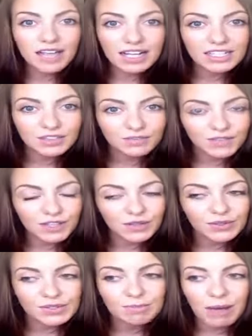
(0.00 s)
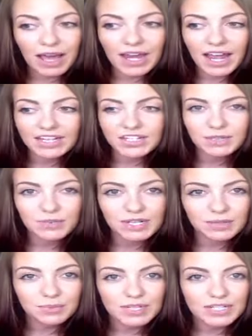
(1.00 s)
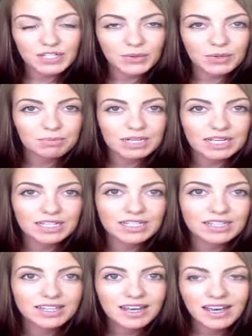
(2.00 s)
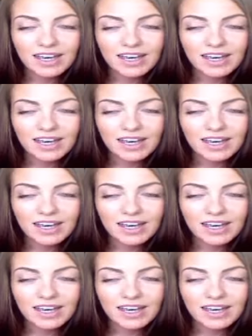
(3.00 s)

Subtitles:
lots of views, but I just wanted to redo it because